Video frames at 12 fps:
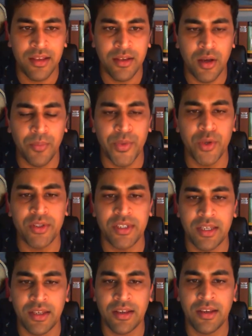
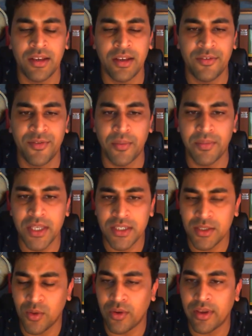computing from
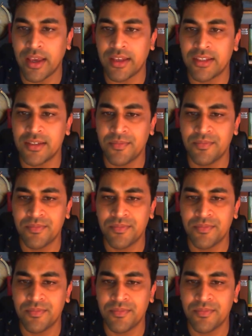this NOR gate.